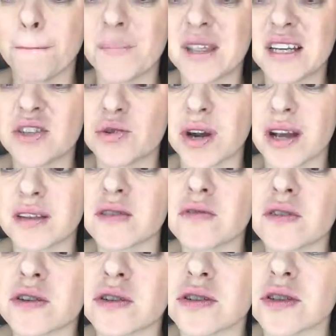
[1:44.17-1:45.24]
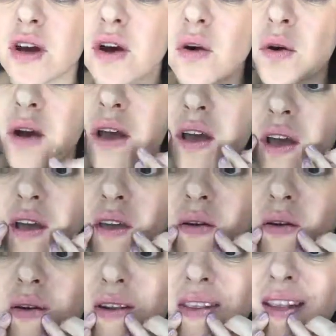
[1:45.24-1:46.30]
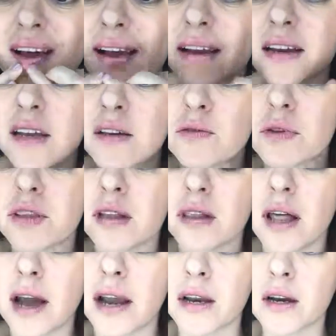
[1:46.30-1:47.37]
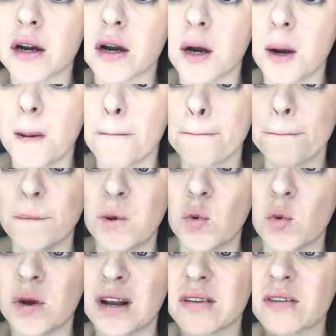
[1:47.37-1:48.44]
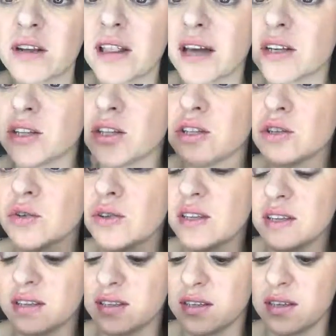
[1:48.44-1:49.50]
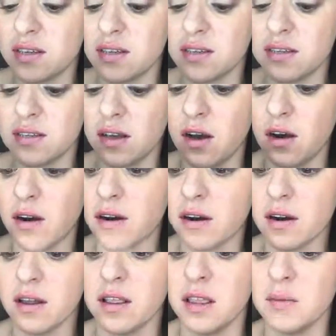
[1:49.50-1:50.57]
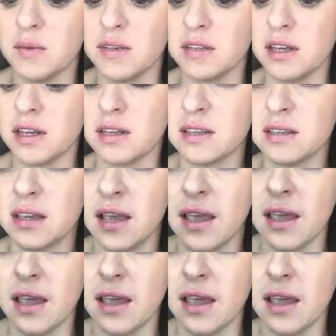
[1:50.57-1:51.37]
They transfer, so you could line it with a liner, whatever you like to do. This is our lipsticks.